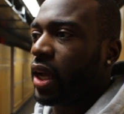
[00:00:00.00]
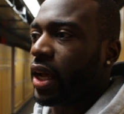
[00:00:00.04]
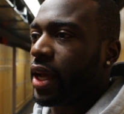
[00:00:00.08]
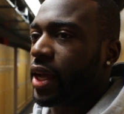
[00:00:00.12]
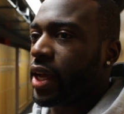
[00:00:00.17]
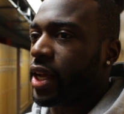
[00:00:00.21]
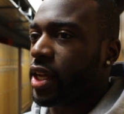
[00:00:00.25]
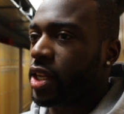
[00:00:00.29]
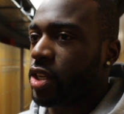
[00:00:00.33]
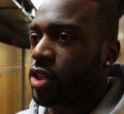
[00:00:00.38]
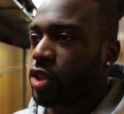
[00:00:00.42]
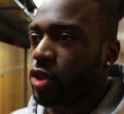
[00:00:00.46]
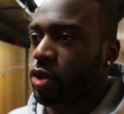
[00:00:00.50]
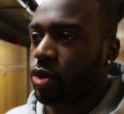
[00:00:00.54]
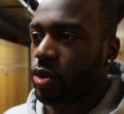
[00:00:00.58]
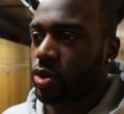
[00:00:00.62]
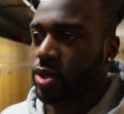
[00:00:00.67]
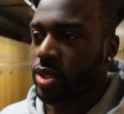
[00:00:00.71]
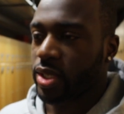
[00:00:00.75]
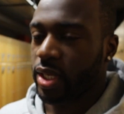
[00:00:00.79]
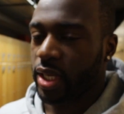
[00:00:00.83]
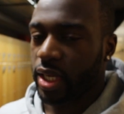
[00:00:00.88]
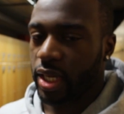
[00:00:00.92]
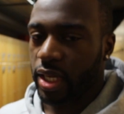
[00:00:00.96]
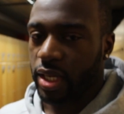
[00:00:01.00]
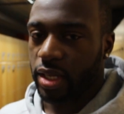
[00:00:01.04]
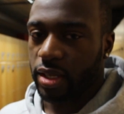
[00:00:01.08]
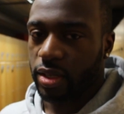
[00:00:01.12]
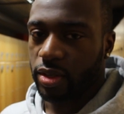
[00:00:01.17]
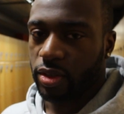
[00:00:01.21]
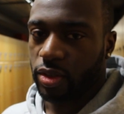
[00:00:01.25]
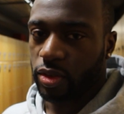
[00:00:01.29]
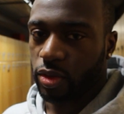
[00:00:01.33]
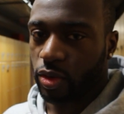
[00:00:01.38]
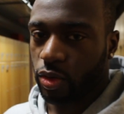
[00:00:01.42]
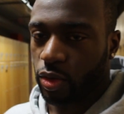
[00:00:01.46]
and you'll see,
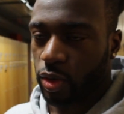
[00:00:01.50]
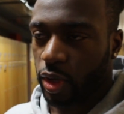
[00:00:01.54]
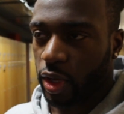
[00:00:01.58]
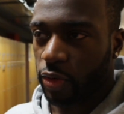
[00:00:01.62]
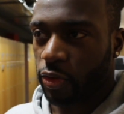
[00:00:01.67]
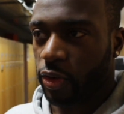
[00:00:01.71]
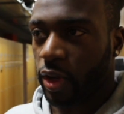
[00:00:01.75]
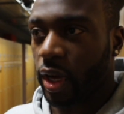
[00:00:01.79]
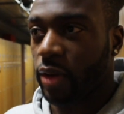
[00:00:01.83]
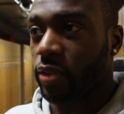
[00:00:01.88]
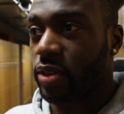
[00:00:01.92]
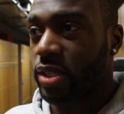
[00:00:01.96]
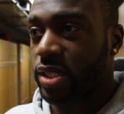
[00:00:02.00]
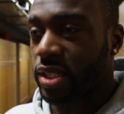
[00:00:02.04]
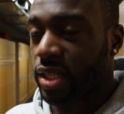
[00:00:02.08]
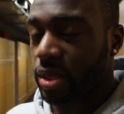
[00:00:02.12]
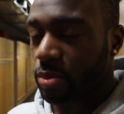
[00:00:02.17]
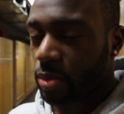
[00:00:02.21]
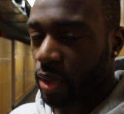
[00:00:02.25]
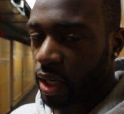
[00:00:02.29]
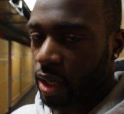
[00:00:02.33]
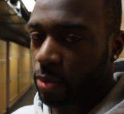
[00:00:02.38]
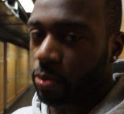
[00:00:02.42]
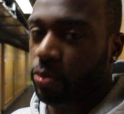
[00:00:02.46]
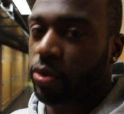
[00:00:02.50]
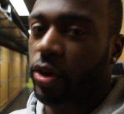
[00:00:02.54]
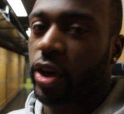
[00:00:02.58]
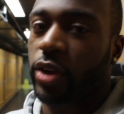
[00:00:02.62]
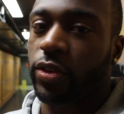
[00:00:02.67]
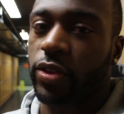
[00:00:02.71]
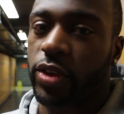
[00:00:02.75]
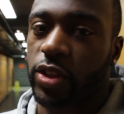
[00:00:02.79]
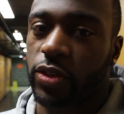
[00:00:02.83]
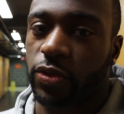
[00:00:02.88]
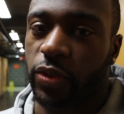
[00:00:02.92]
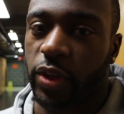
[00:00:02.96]
if you haven't seen my
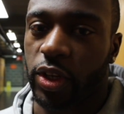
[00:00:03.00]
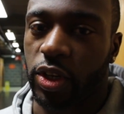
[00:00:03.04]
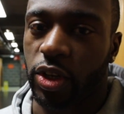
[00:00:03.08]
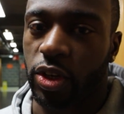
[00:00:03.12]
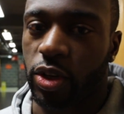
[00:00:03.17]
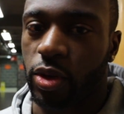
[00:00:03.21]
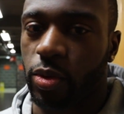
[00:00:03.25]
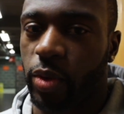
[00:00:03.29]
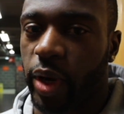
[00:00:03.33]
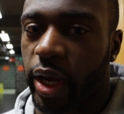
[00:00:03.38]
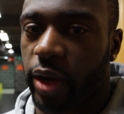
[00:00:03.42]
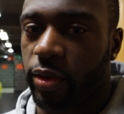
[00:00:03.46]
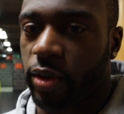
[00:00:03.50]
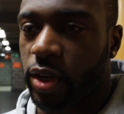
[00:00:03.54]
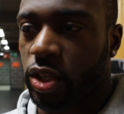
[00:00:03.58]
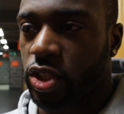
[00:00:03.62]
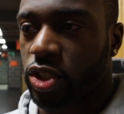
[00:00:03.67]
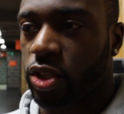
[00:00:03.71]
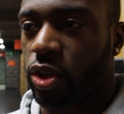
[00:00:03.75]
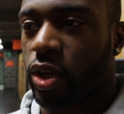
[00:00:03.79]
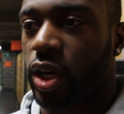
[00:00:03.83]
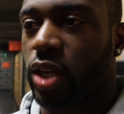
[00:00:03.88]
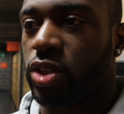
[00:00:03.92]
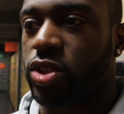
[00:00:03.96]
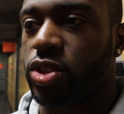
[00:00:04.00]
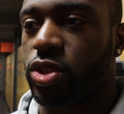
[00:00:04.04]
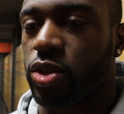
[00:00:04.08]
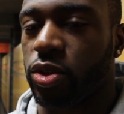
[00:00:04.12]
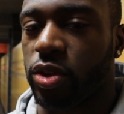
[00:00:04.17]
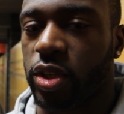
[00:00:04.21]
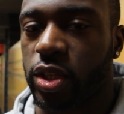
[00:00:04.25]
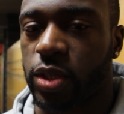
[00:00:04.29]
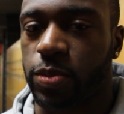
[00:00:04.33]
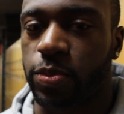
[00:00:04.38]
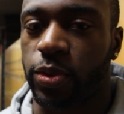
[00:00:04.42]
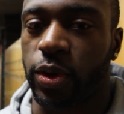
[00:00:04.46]
previous video where I show how to do
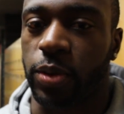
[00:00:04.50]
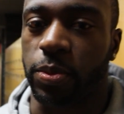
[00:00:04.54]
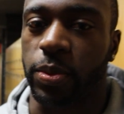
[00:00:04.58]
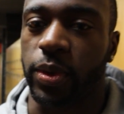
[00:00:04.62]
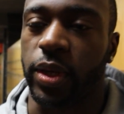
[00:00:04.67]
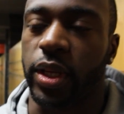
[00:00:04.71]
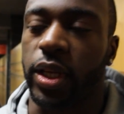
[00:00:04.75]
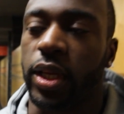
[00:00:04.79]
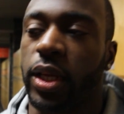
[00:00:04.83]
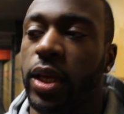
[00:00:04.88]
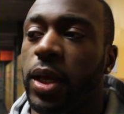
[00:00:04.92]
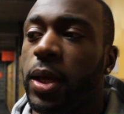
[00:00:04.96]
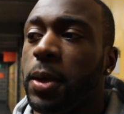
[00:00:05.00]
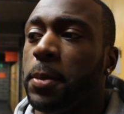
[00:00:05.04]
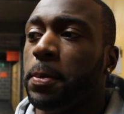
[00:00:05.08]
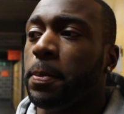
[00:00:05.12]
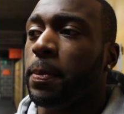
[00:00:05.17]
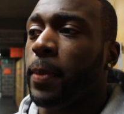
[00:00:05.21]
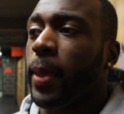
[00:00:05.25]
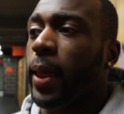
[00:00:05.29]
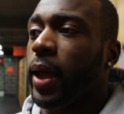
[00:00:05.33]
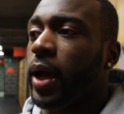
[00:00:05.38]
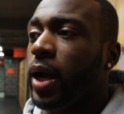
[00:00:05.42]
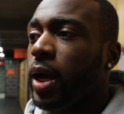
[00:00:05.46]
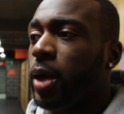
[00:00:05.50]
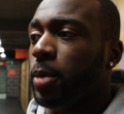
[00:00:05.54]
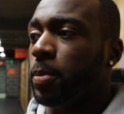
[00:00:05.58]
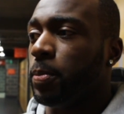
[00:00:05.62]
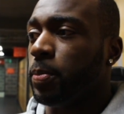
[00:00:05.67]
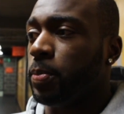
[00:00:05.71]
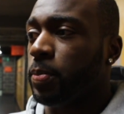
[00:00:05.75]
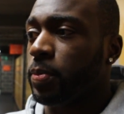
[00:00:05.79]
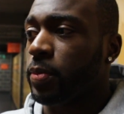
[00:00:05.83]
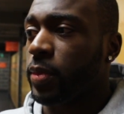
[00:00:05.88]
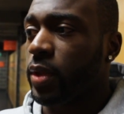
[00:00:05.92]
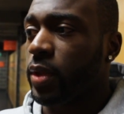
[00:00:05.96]
this properly, um,